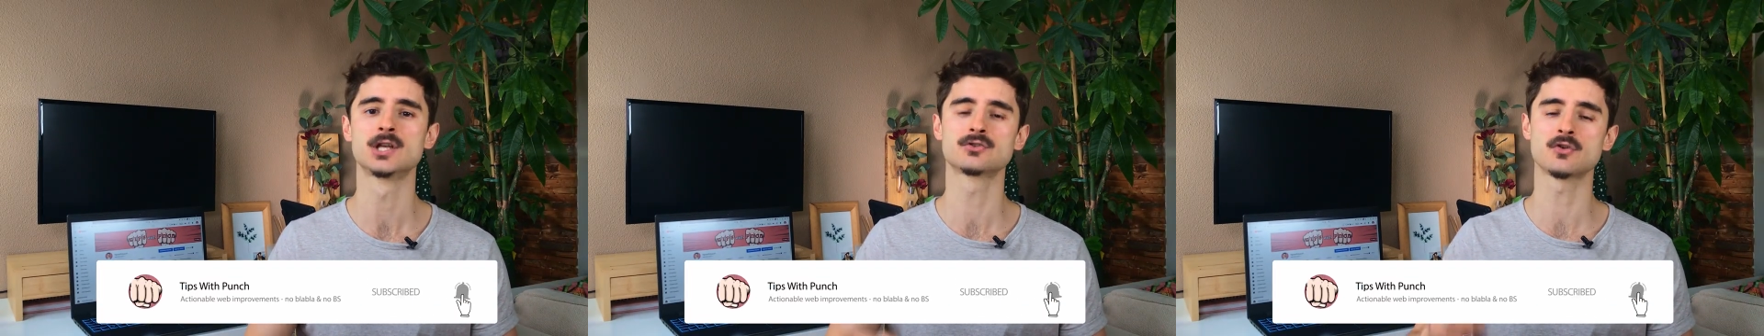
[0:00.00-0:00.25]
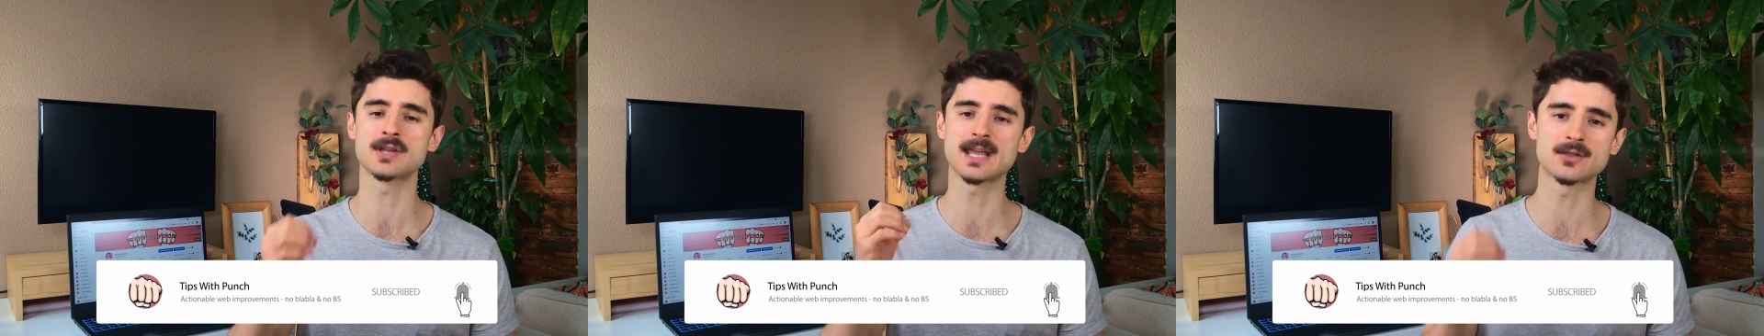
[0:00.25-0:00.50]

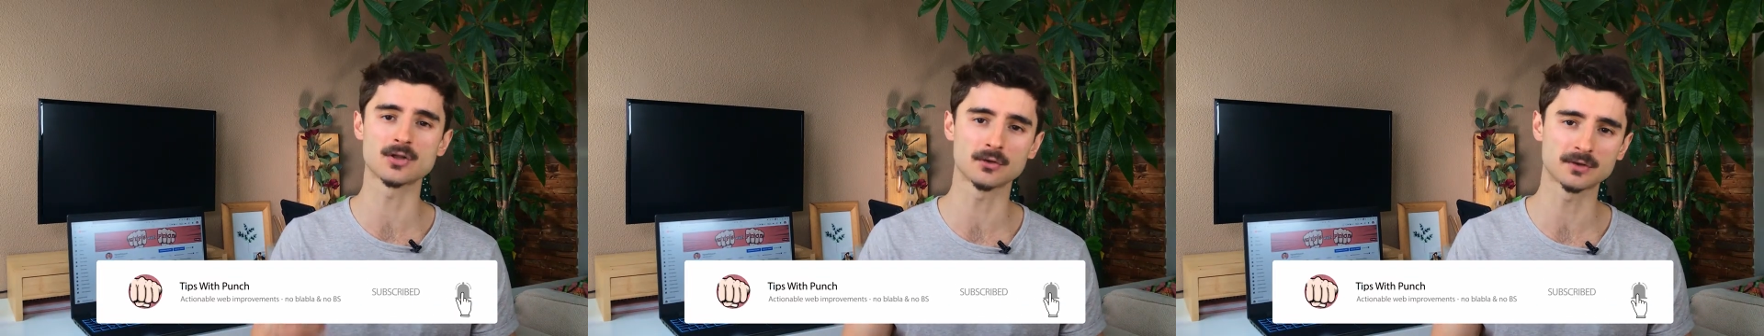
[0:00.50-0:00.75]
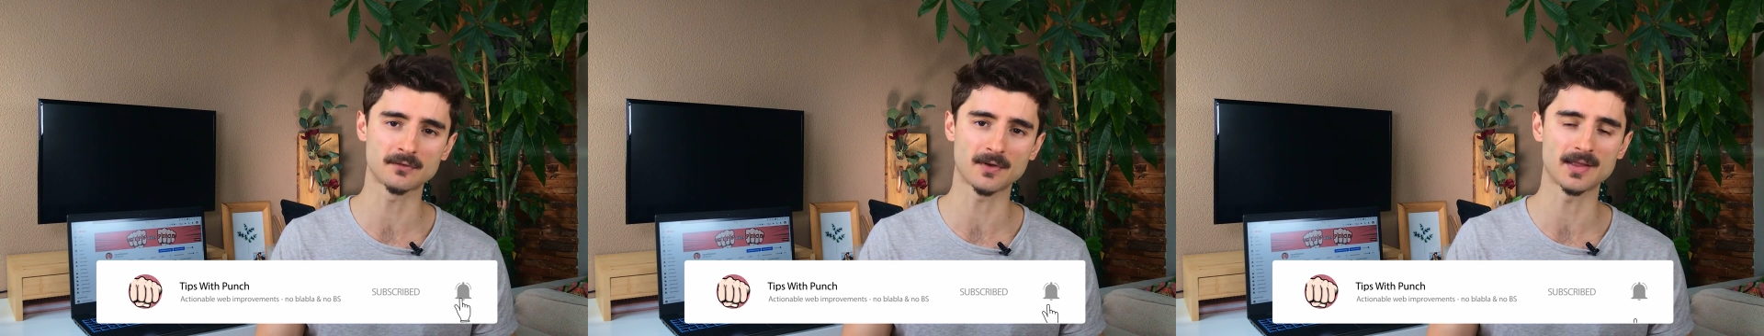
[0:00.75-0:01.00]
so you get
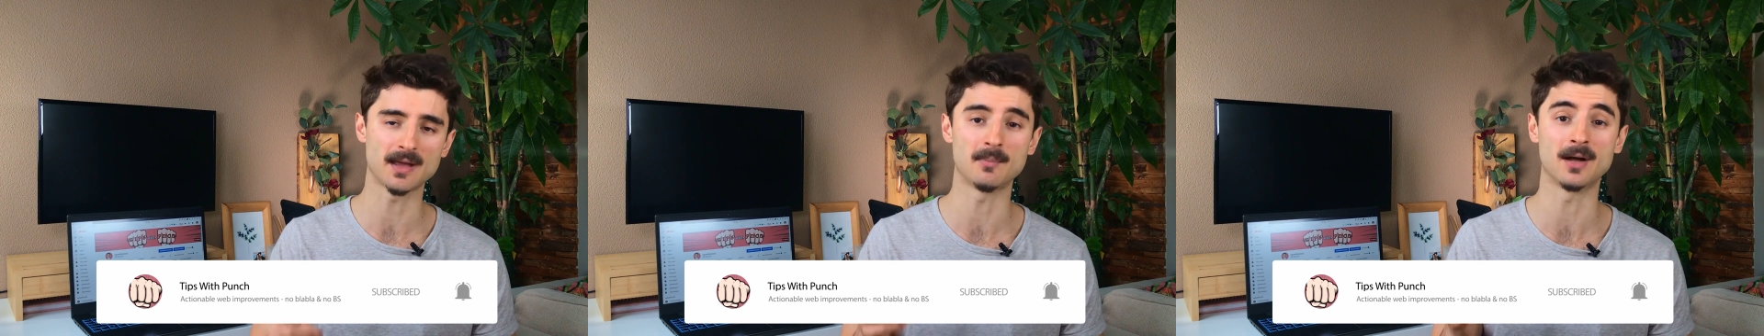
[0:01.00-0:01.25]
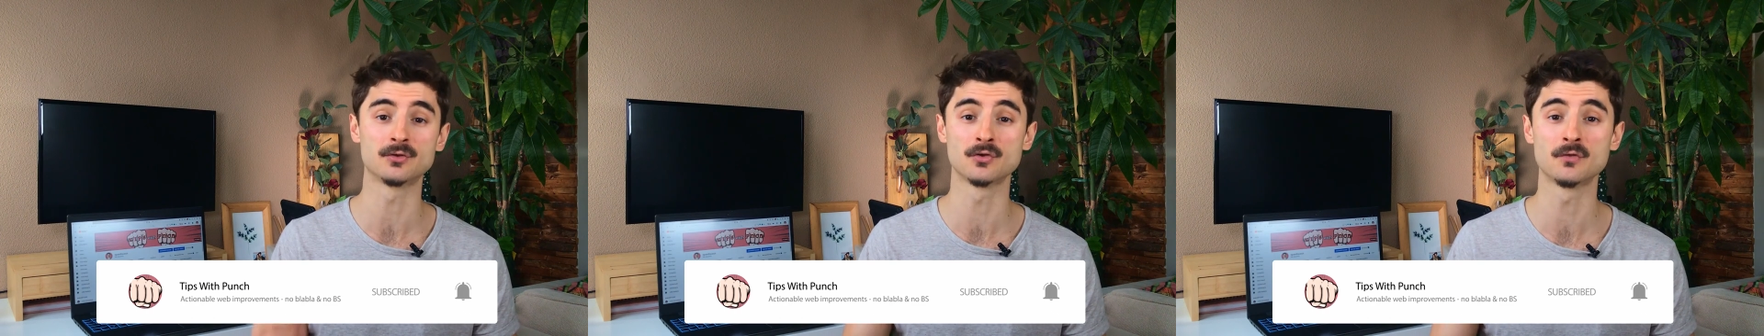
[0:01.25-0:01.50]
notified
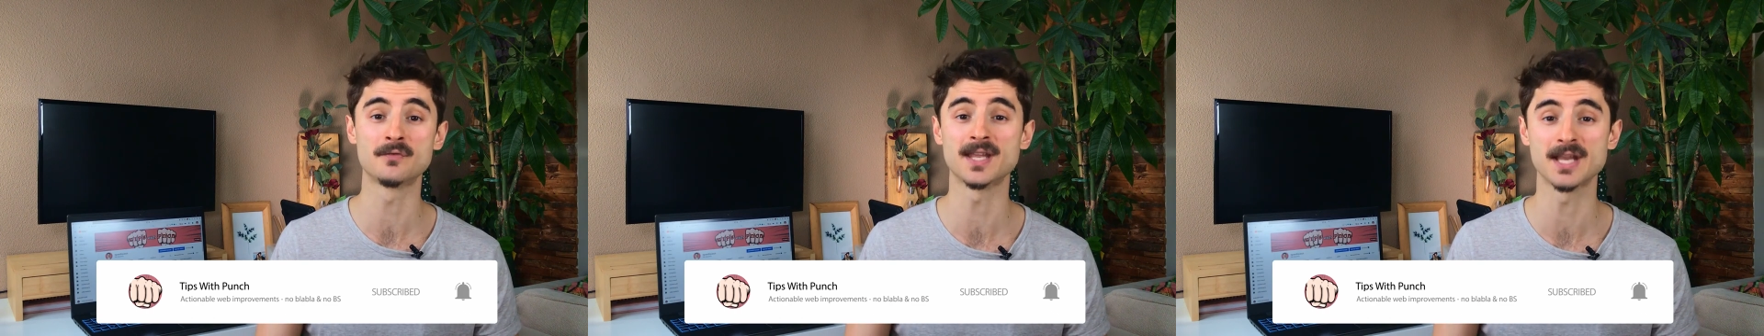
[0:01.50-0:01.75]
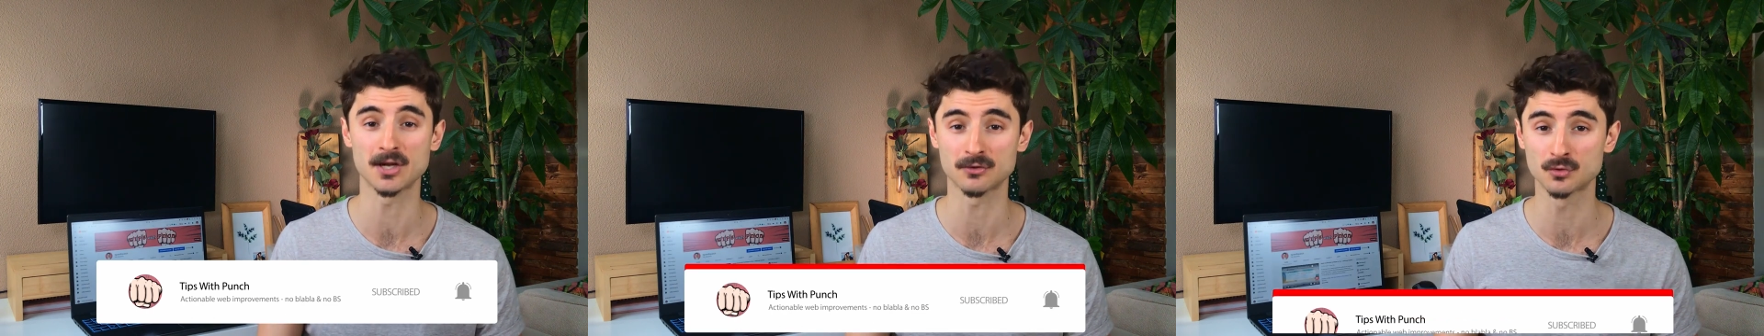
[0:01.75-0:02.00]
about new
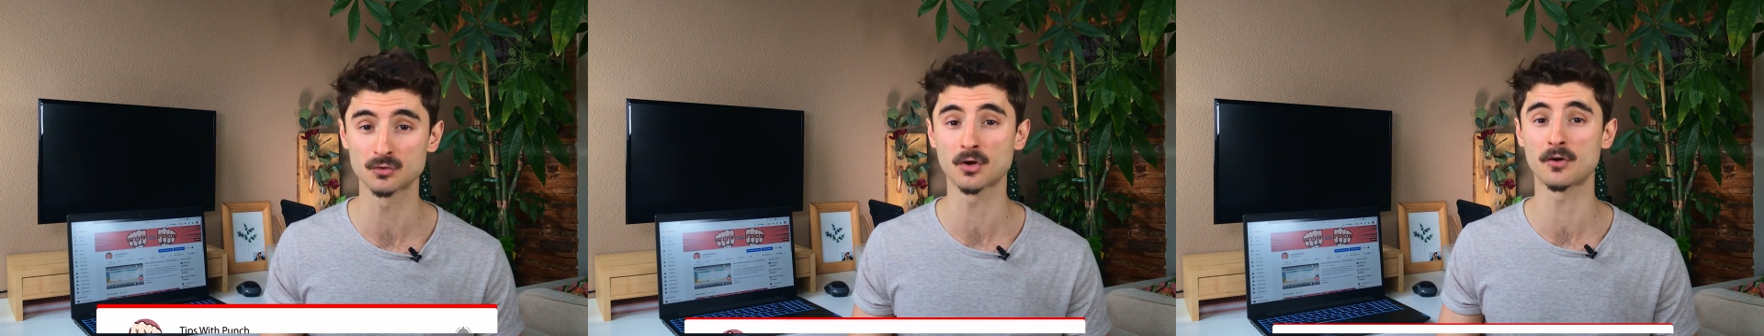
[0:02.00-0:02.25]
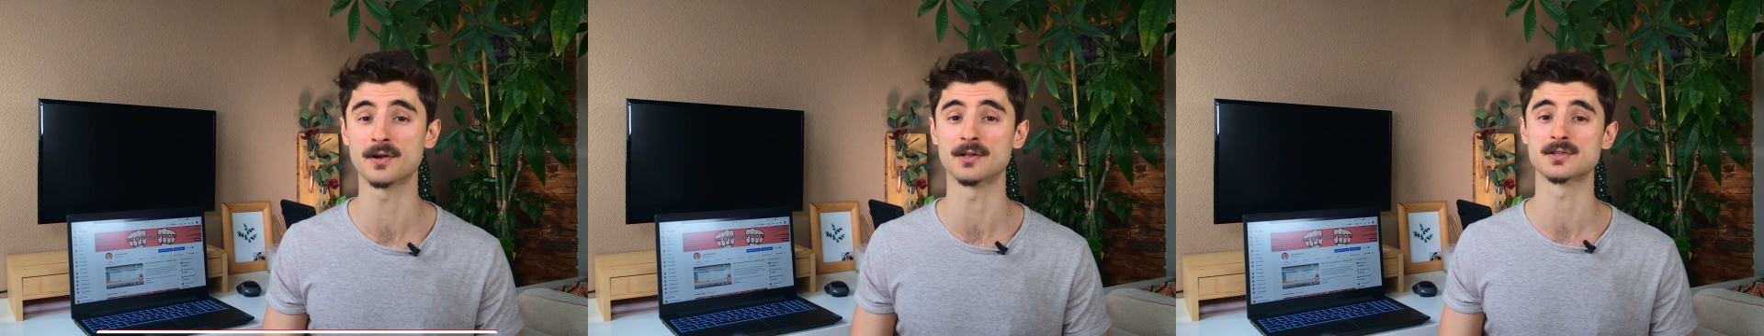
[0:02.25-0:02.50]
video
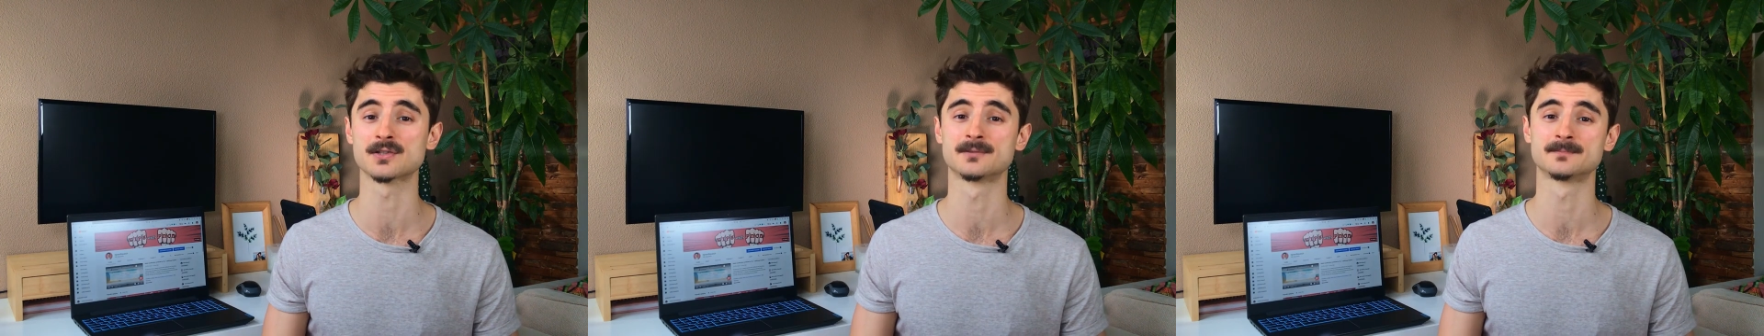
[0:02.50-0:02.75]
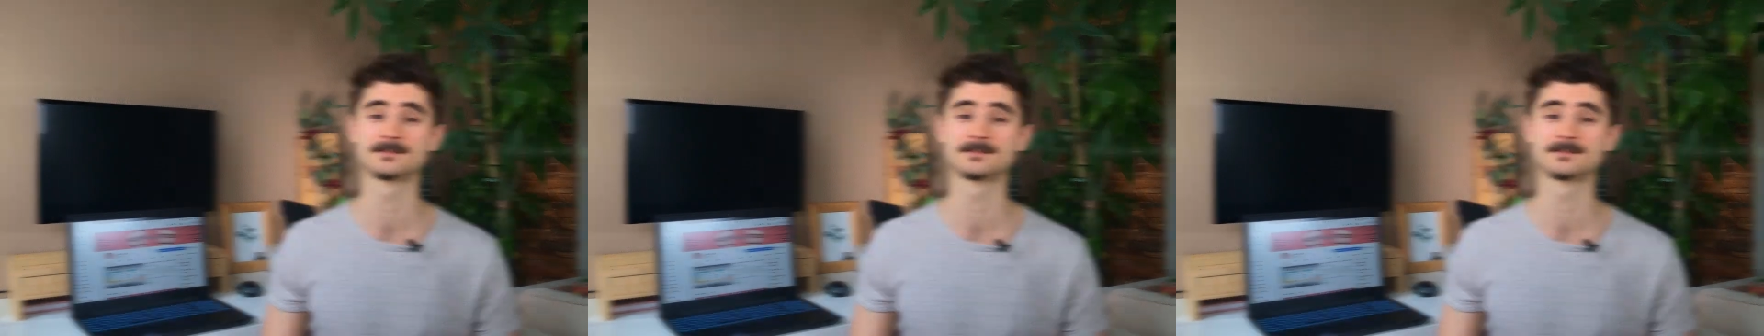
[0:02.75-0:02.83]
tutorials.